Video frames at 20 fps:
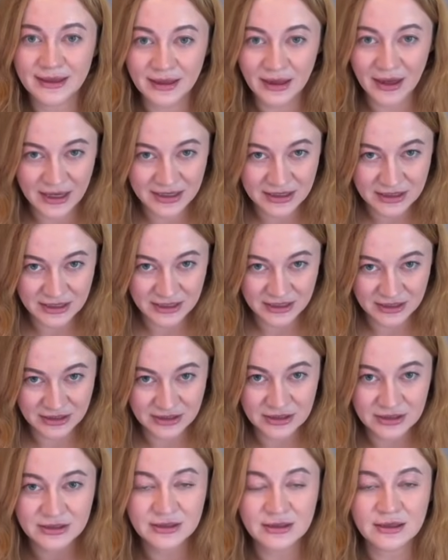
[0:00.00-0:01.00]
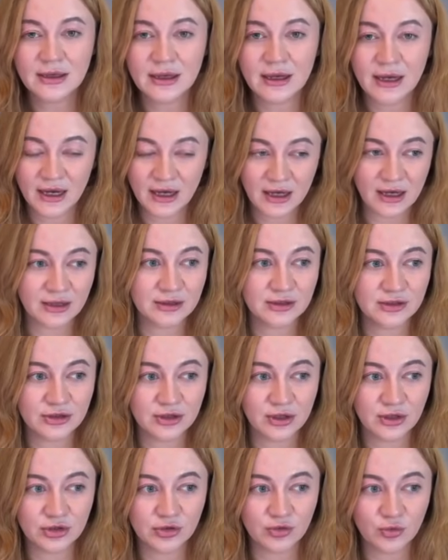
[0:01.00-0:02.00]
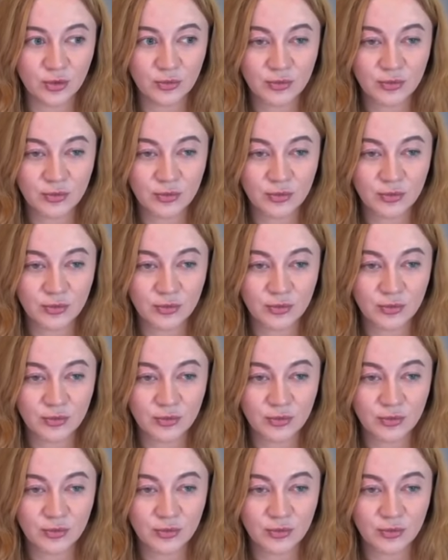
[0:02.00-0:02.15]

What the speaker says: And this search will